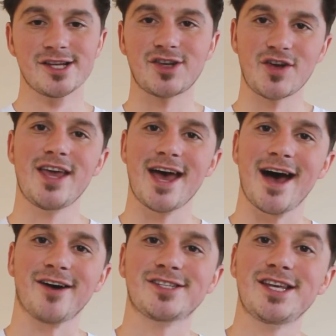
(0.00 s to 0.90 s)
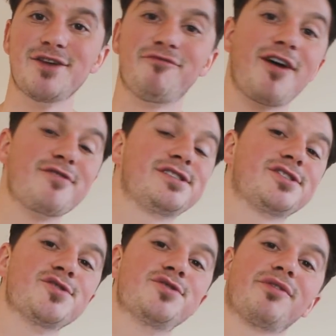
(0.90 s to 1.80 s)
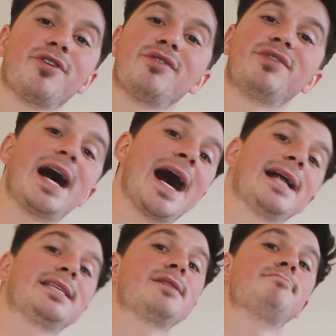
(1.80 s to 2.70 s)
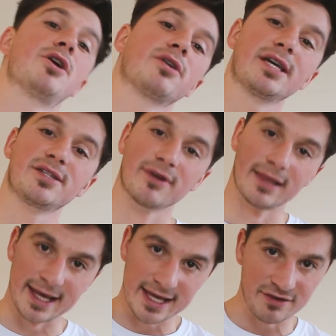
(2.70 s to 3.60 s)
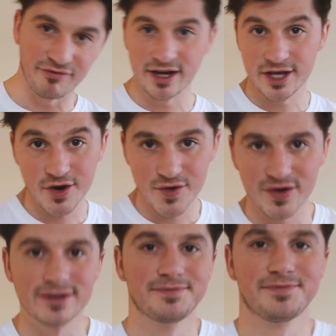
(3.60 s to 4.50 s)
So yeah, I'll see you very soon for another Arctic Monkeys related video.